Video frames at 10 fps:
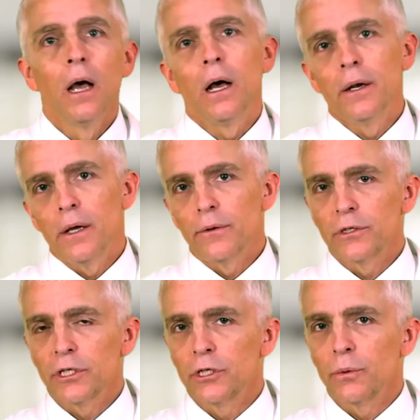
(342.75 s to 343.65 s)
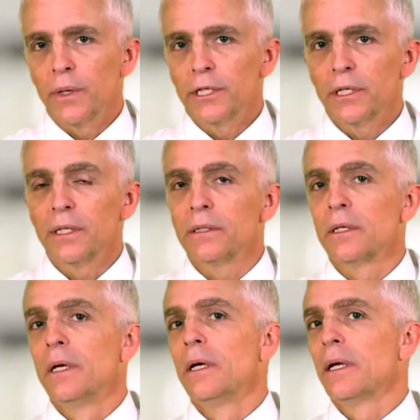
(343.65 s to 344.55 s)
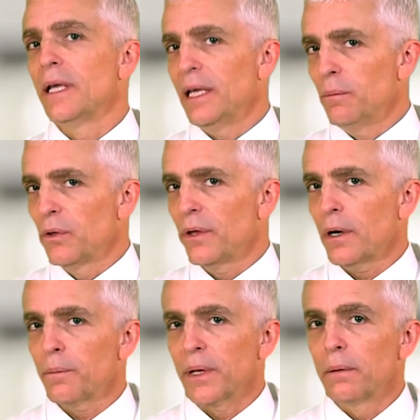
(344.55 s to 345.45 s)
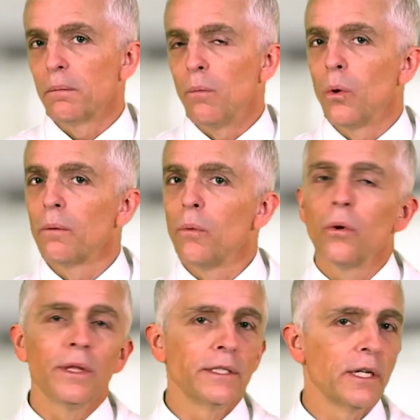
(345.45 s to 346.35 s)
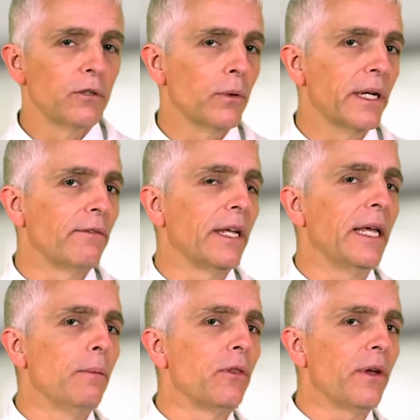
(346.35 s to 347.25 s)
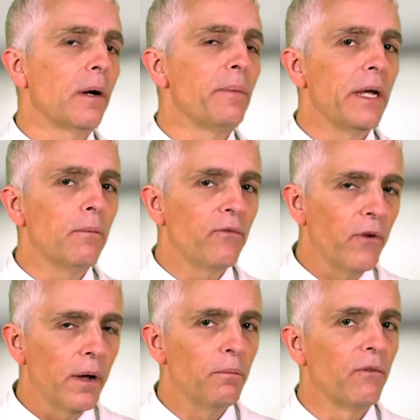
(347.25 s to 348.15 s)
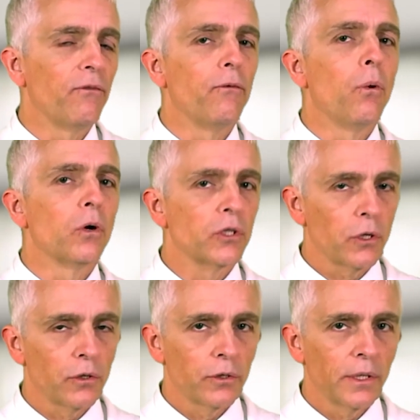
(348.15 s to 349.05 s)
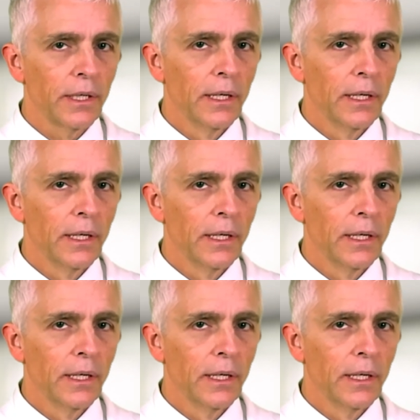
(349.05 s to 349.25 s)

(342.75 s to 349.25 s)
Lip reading: Another situation is chemotherapy. More and more these days we're giving chemotherapy up front before surgery.